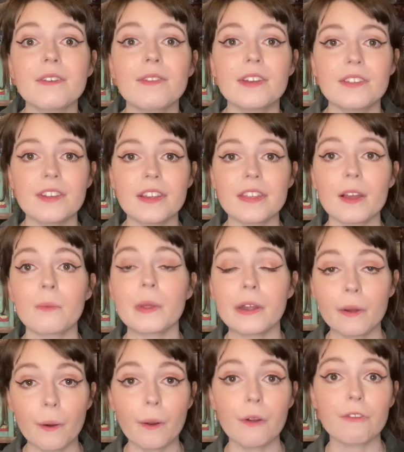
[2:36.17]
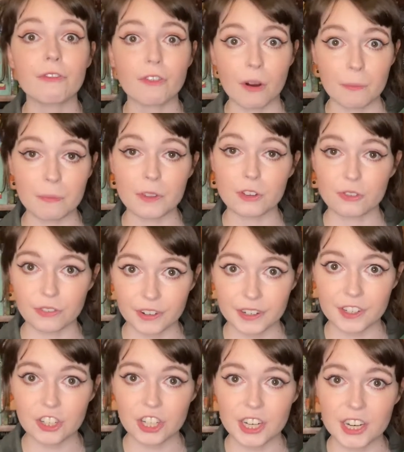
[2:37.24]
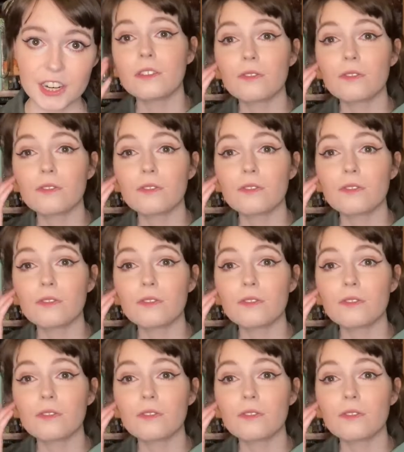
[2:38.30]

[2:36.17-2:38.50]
everything that we know from the trilogy.